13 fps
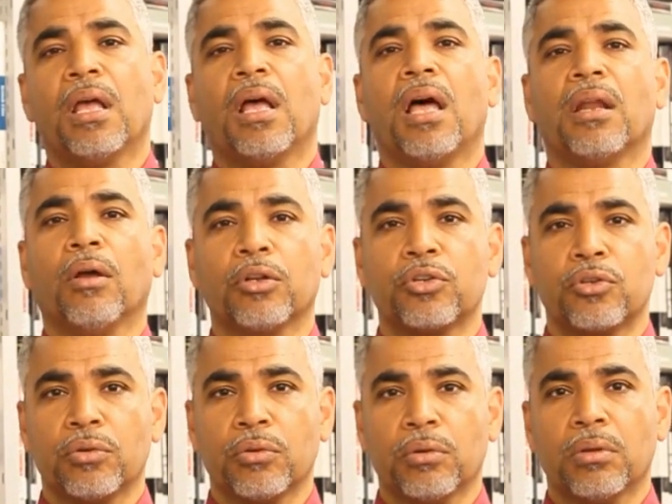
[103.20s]
and
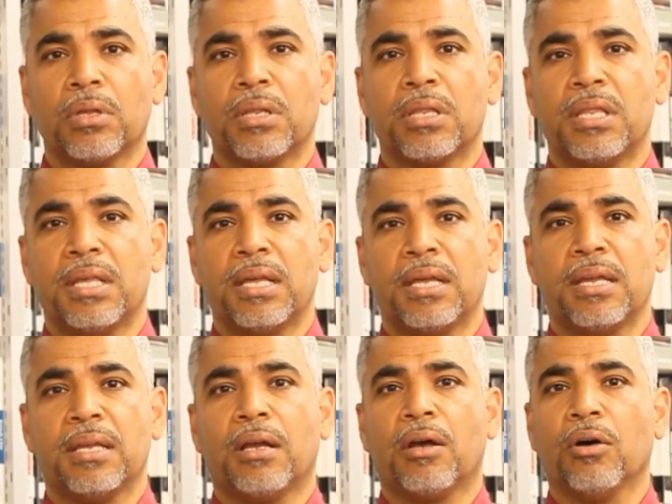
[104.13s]
also
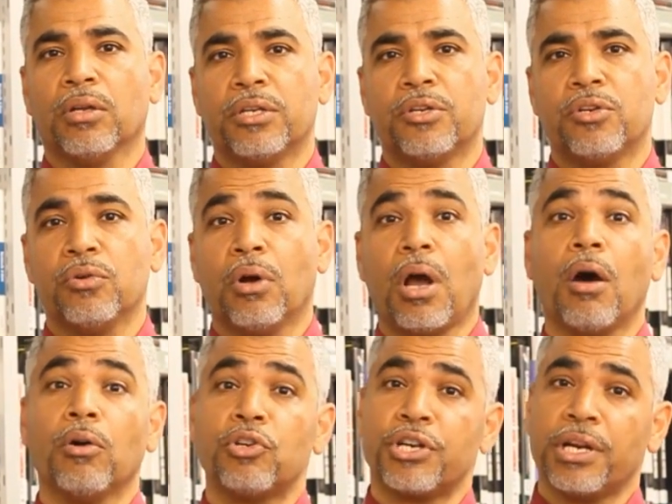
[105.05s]
they could do
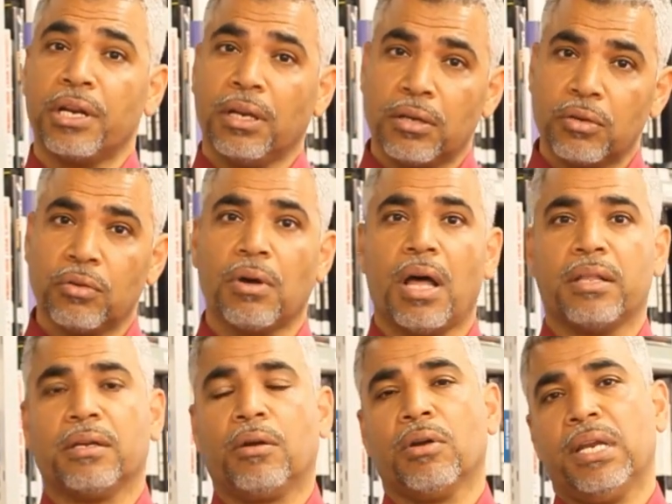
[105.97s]
coaching to
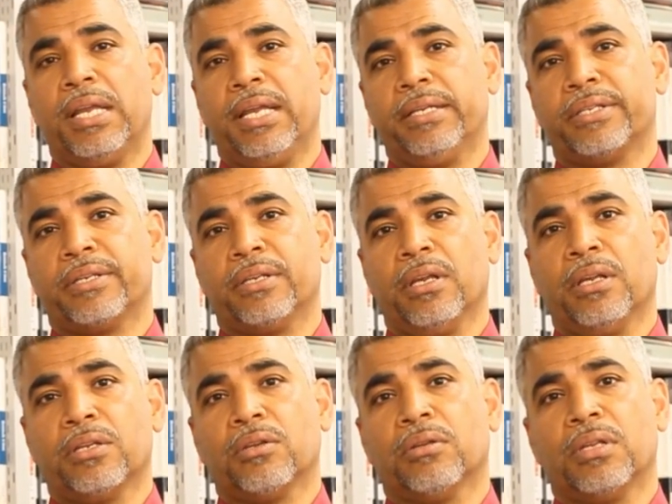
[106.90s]
other colleagues
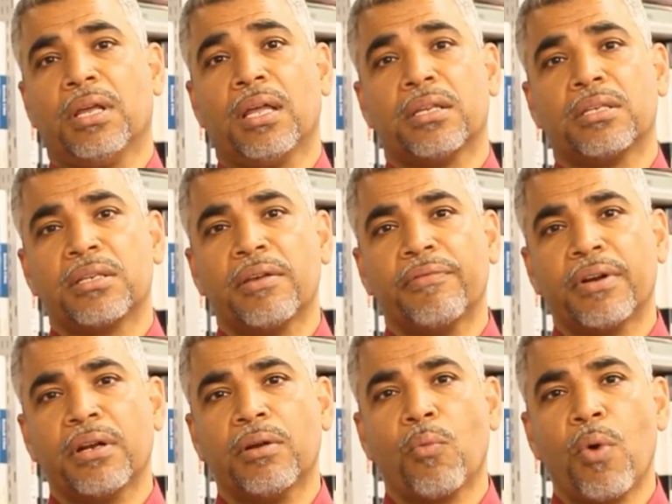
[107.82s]
so there are
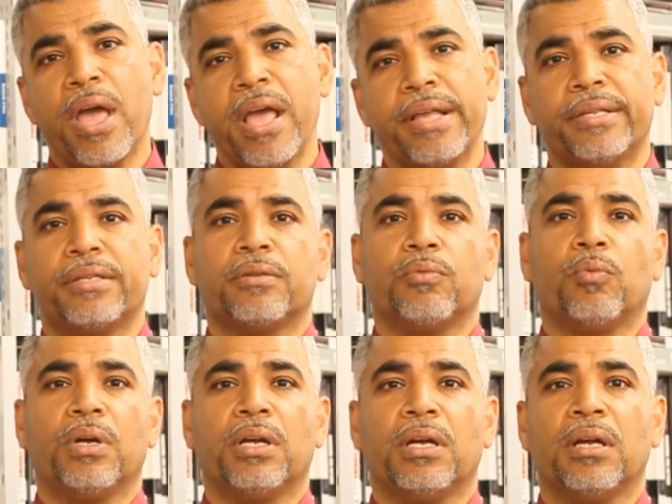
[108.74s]
several ways
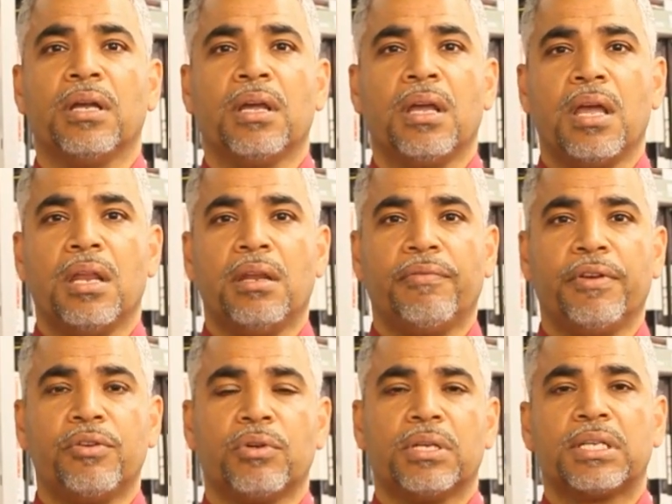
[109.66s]
where
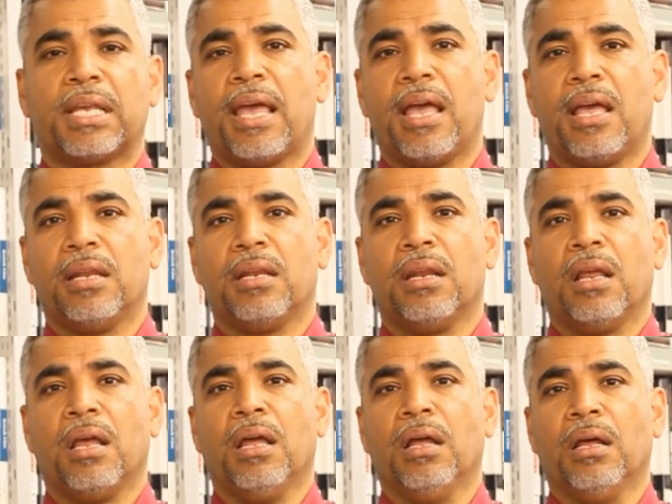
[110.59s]
individuals can
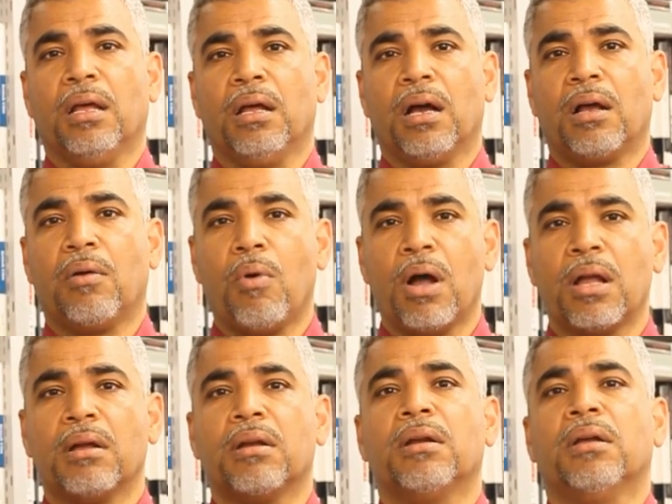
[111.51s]
uh,
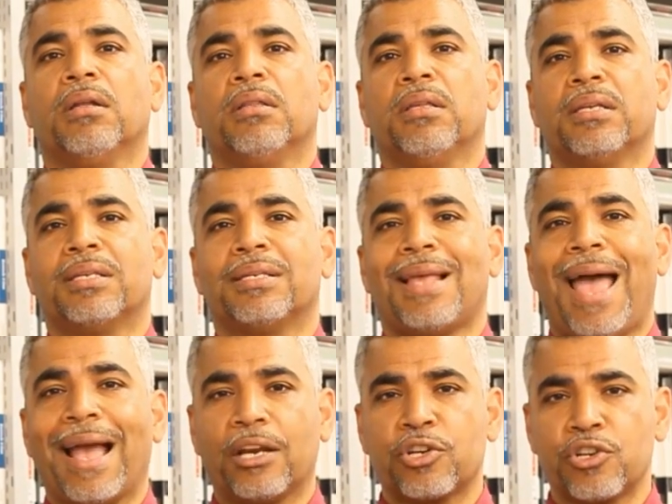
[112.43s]
acquire this
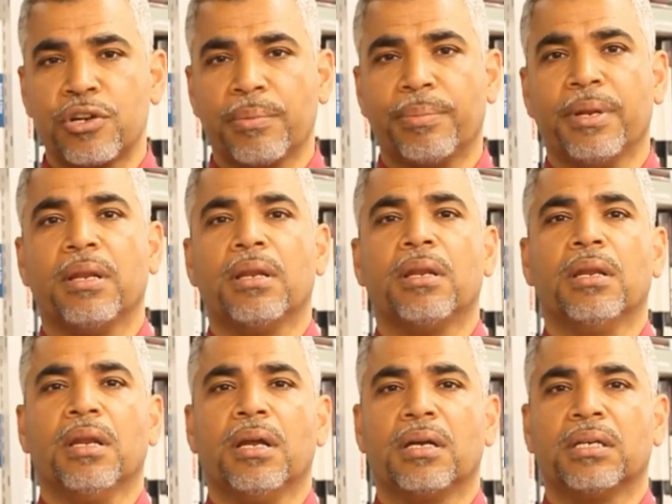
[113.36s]
actionable
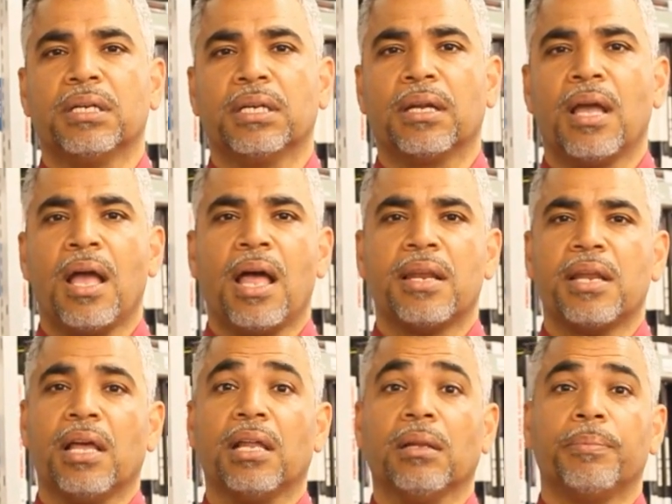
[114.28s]
learning and
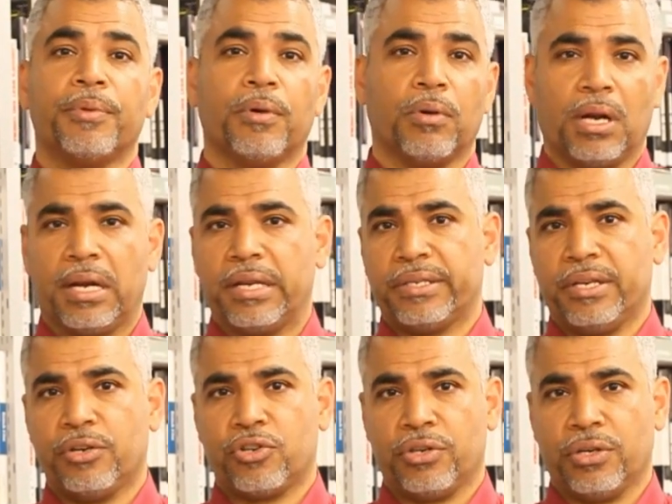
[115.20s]
help
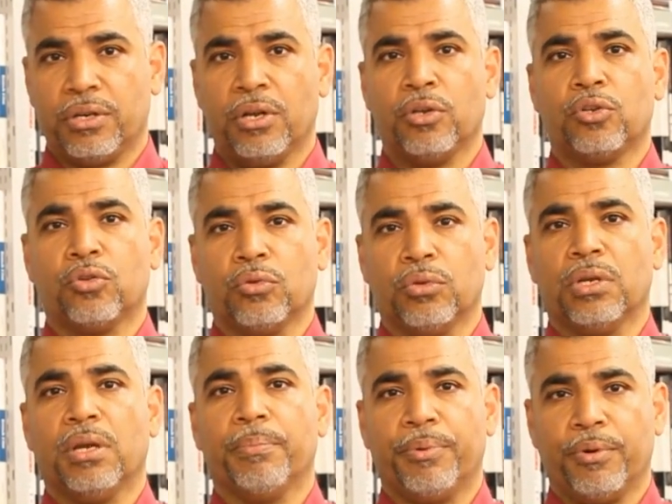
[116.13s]
organization to
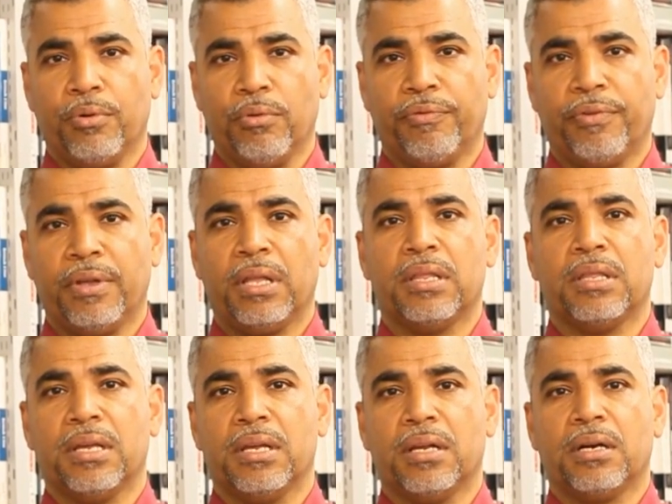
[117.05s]
improve
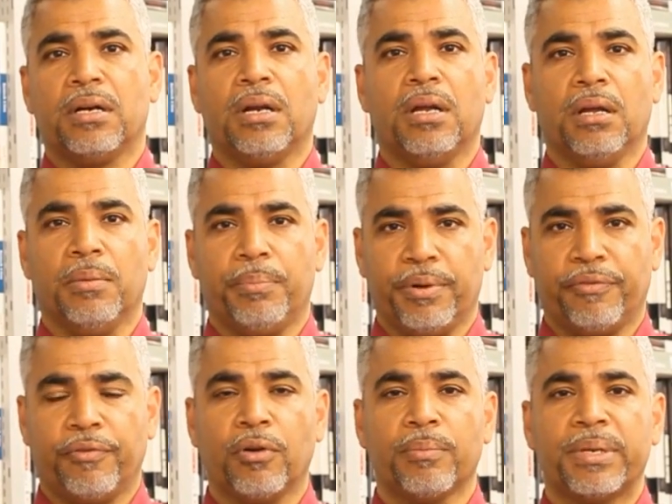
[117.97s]
their uh,
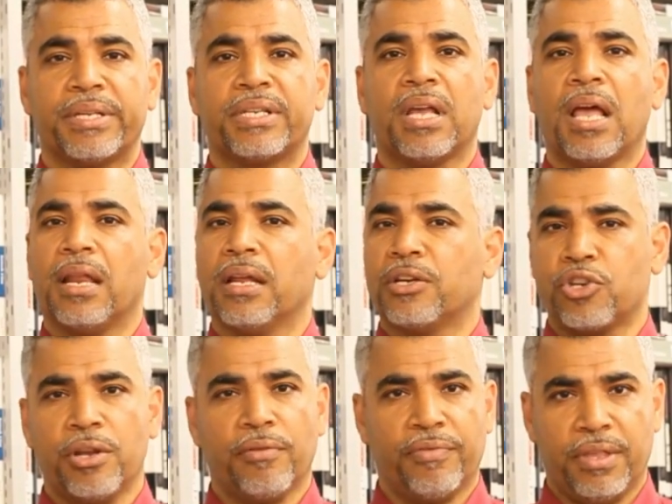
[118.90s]
performance and
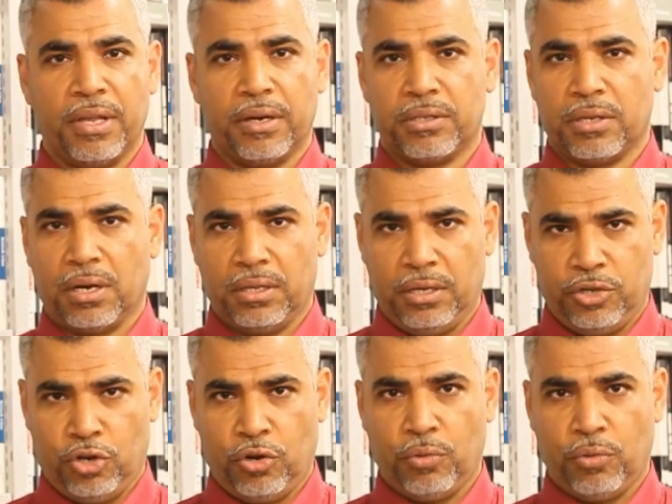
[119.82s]
achieve their strategic